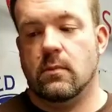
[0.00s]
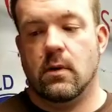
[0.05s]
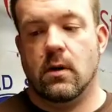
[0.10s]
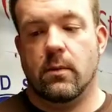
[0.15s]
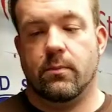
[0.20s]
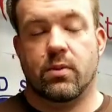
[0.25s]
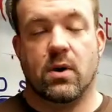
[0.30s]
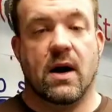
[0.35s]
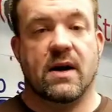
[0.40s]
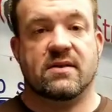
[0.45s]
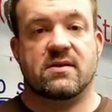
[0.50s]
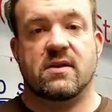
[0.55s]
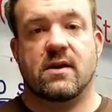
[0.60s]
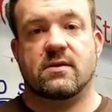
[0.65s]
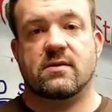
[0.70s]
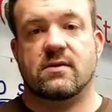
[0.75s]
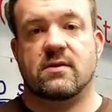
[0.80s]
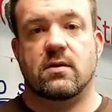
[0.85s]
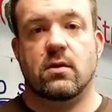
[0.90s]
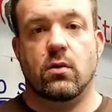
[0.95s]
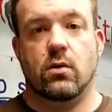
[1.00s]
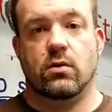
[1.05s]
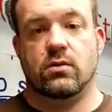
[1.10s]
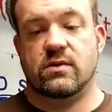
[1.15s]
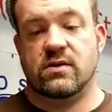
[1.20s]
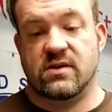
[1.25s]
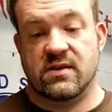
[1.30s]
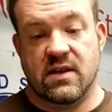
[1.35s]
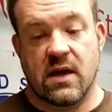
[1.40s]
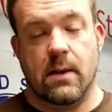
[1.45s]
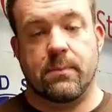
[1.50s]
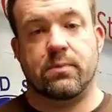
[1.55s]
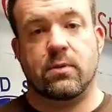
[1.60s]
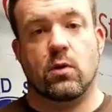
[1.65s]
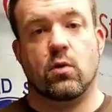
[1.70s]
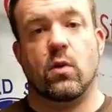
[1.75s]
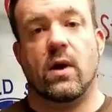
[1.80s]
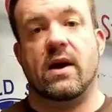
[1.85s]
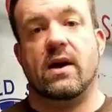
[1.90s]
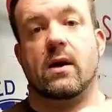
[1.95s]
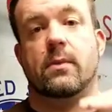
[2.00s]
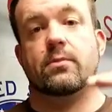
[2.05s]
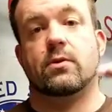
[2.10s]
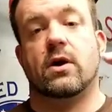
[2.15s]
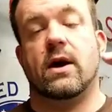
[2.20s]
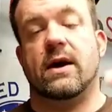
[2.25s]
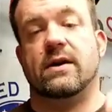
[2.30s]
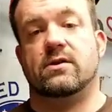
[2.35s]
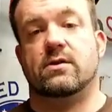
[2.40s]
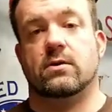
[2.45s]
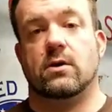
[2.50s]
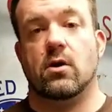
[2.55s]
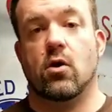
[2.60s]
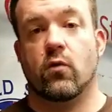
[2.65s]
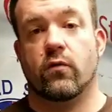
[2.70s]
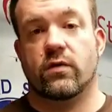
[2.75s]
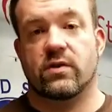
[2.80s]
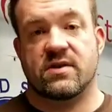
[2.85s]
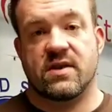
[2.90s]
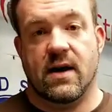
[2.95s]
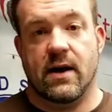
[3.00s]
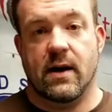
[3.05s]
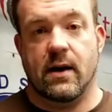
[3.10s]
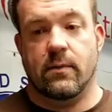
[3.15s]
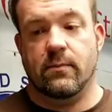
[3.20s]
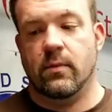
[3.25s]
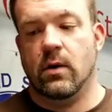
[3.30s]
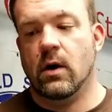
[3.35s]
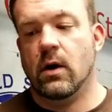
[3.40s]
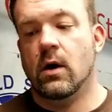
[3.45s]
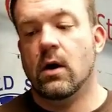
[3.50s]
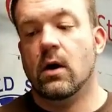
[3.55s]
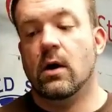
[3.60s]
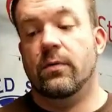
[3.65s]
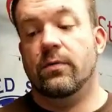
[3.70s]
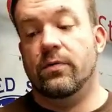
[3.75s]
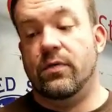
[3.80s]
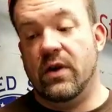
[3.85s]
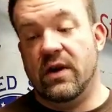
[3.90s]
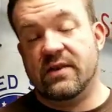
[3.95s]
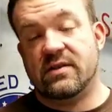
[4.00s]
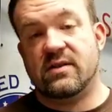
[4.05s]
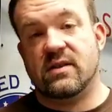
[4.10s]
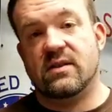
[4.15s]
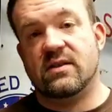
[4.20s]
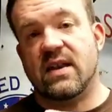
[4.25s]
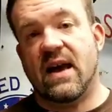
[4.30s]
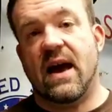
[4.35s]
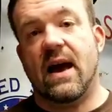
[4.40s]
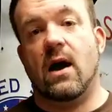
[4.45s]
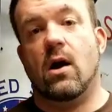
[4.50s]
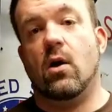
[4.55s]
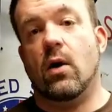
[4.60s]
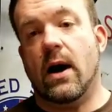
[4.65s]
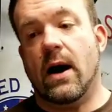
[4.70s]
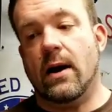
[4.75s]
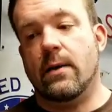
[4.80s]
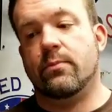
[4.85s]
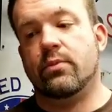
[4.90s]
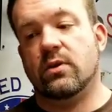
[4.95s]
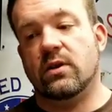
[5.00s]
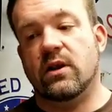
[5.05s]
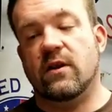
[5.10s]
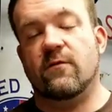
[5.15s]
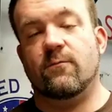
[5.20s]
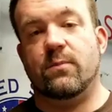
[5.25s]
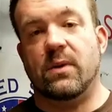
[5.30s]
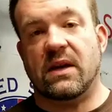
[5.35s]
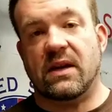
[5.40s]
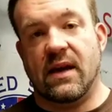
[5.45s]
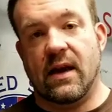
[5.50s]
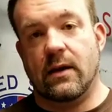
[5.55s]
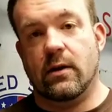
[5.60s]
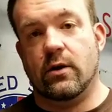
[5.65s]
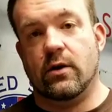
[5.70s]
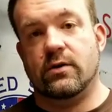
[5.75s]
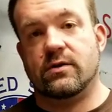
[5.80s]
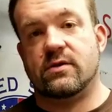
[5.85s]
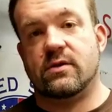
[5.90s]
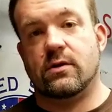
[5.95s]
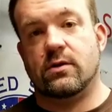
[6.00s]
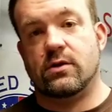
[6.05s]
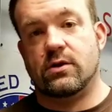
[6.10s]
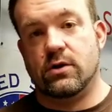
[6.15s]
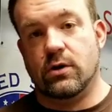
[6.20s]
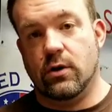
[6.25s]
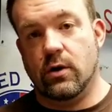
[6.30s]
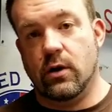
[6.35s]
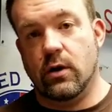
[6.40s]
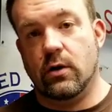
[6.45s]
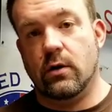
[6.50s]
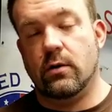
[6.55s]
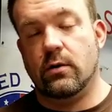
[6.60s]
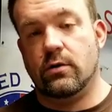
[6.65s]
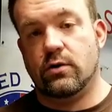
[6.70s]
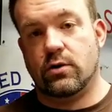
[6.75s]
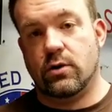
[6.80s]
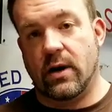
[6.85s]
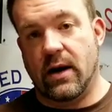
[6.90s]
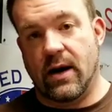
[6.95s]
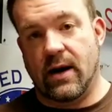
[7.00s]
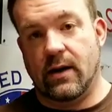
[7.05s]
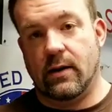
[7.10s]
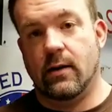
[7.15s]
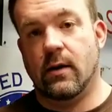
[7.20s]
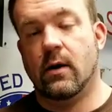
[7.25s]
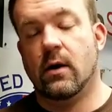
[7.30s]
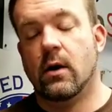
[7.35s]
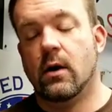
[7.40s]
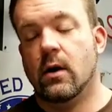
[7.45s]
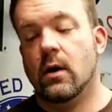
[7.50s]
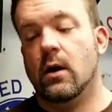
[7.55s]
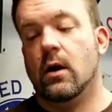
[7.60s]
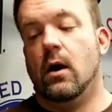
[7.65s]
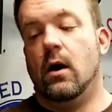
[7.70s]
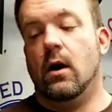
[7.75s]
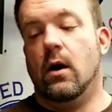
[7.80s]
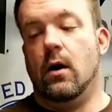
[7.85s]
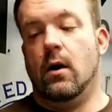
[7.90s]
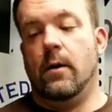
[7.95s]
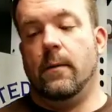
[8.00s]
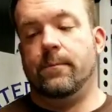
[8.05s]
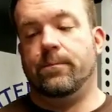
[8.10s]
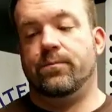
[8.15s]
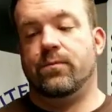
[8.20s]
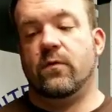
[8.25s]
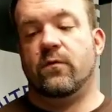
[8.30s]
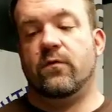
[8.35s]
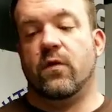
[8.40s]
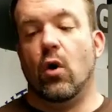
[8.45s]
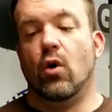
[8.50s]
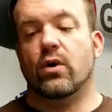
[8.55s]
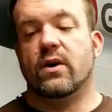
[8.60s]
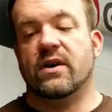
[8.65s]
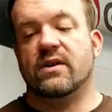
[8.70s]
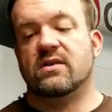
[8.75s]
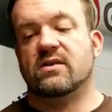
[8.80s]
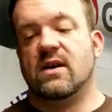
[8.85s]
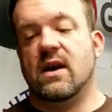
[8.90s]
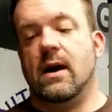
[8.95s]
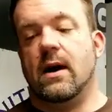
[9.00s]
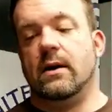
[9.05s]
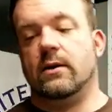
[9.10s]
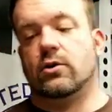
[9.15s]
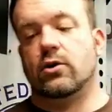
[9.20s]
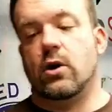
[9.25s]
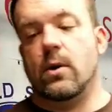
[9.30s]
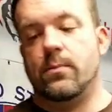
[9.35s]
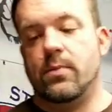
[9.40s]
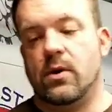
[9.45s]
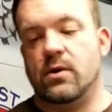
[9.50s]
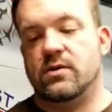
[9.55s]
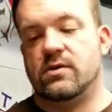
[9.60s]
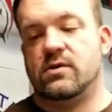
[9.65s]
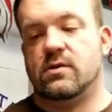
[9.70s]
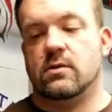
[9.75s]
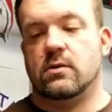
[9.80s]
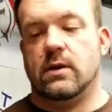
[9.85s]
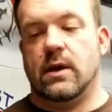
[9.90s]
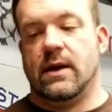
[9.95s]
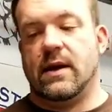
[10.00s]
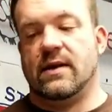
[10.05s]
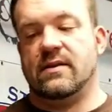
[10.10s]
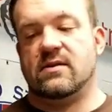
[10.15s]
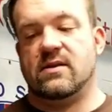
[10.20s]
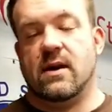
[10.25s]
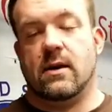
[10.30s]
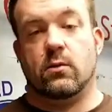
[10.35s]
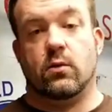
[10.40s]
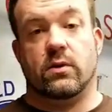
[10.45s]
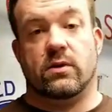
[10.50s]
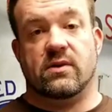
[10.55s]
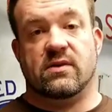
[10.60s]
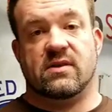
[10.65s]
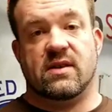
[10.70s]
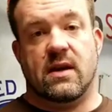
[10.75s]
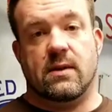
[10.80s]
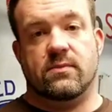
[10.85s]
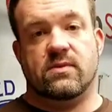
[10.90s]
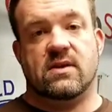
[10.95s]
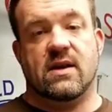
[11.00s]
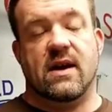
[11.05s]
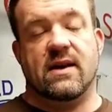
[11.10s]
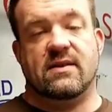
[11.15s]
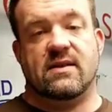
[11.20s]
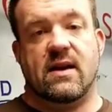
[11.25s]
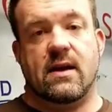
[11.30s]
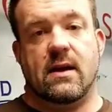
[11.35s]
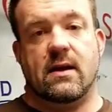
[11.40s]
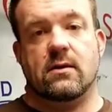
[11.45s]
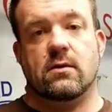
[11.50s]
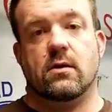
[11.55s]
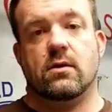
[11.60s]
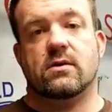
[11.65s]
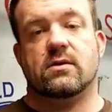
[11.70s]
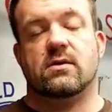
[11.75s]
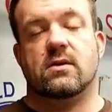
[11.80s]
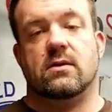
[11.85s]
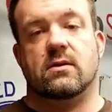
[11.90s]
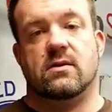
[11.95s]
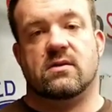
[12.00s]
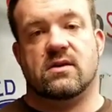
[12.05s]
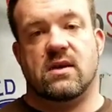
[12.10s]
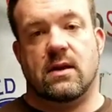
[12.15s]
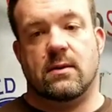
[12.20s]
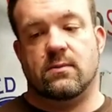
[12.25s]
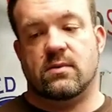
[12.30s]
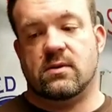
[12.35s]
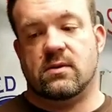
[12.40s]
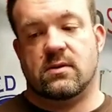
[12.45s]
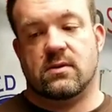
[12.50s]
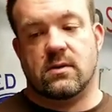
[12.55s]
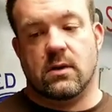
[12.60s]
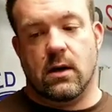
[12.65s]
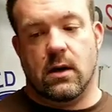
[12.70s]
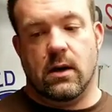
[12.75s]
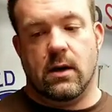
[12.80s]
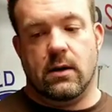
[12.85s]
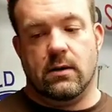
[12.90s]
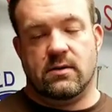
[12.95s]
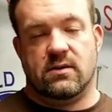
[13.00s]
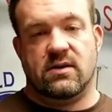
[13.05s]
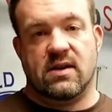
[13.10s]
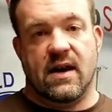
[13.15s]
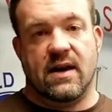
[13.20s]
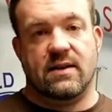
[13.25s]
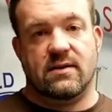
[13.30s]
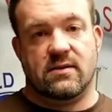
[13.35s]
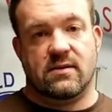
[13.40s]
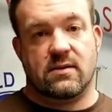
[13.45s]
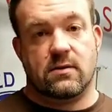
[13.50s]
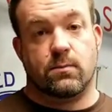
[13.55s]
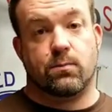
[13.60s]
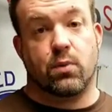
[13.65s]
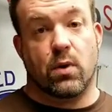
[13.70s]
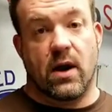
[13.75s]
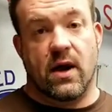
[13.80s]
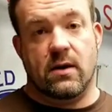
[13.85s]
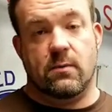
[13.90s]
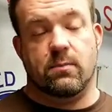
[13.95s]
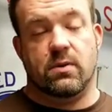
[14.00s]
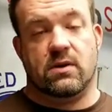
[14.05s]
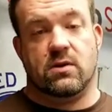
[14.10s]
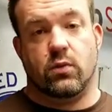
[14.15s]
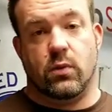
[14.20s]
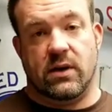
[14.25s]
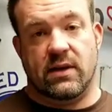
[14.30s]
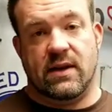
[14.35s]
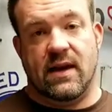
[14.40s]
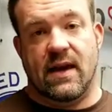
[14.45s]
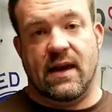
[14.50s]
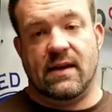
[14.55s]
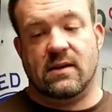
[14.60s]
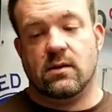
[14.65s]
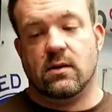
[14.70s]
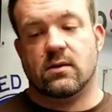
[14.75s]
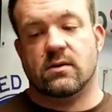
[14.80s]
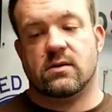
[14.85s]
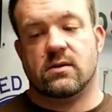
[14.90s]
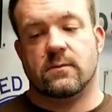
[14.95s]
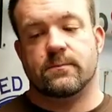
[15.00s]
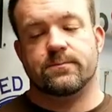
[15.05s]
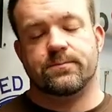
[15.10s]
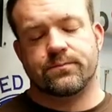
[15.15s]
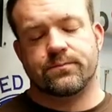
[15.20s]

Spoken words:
a process to step your way up gradually over time. This is how I believe beginners should train. Focus on grippers, like I said, with the same size handles and the same size spread between the handles.